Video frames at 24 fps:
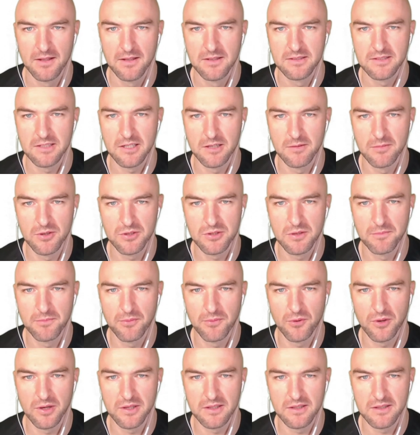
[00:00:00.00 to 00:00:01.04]
So the most
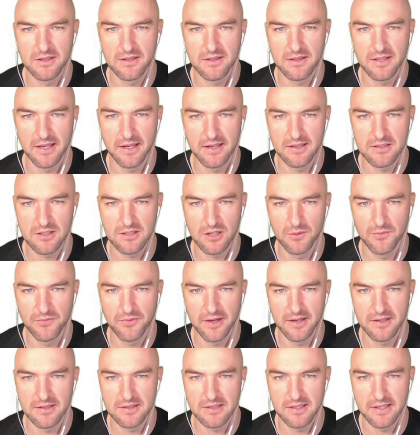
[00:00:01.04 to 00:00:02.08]
important thing is
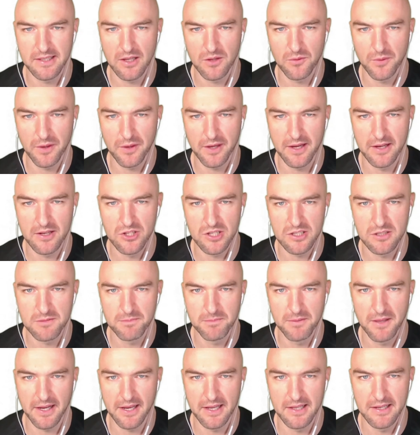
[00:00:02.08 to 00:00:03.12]
obviously that we can just
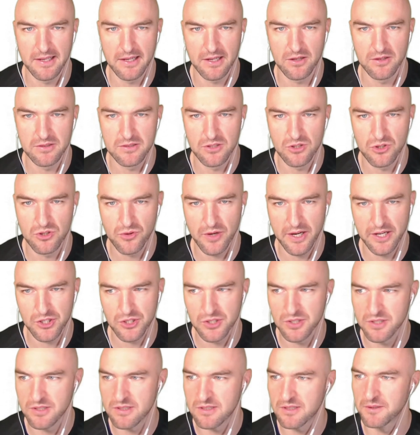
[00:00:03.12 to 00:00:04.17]
plug in the
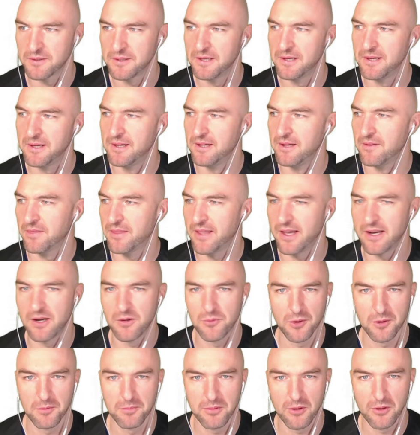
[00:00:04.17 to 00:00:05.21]
concentrations, then it
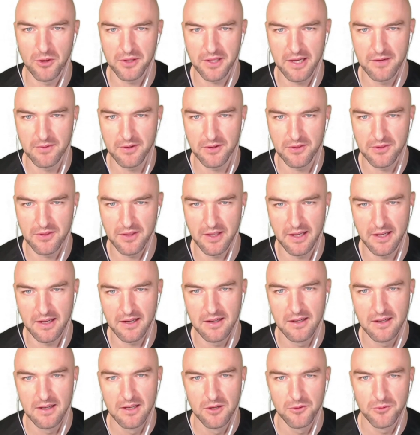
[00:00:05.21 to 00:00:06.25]
will plot
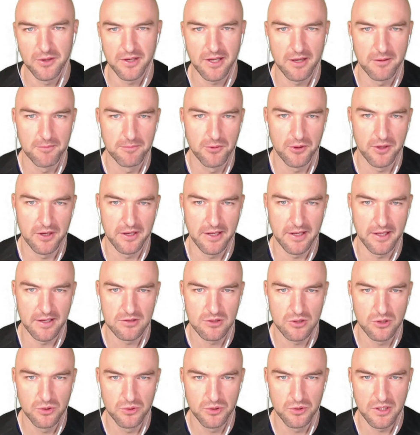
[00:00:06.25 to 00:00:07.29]
everything. We can put in the
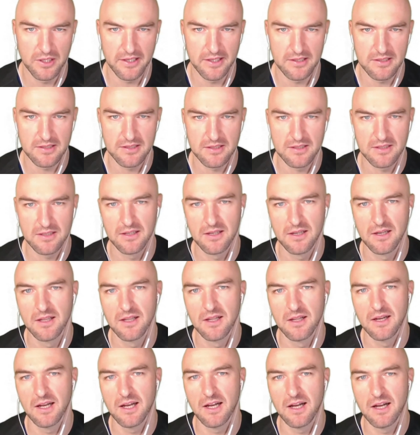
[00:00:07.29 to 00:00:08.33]
exclude list,
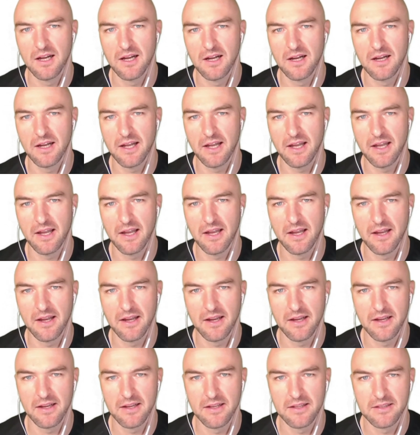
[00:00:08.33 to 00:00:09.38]

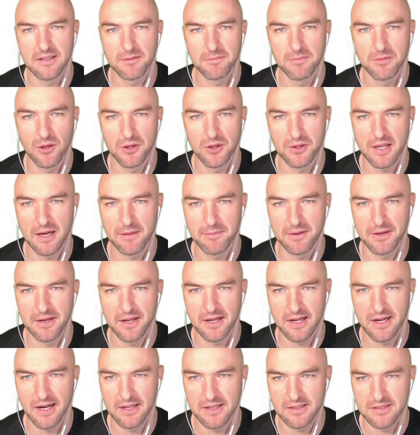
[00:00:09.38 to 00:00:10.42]
and the plot type and the
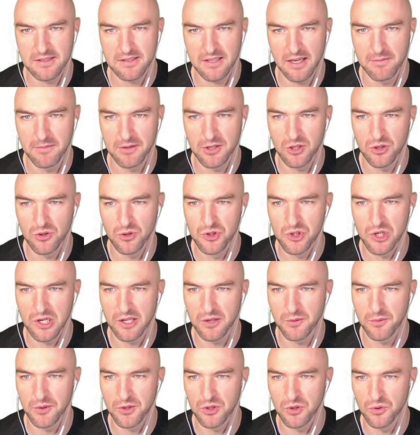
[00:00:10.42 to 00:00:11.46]
color scheme, and usually
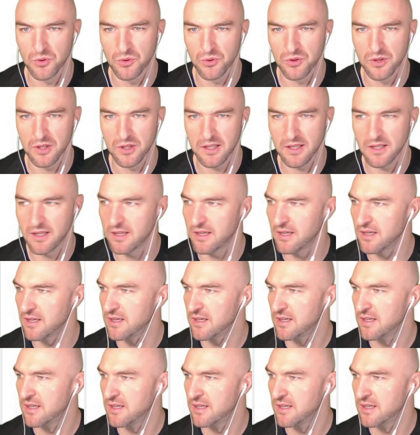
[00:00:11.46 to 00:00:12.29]
we do the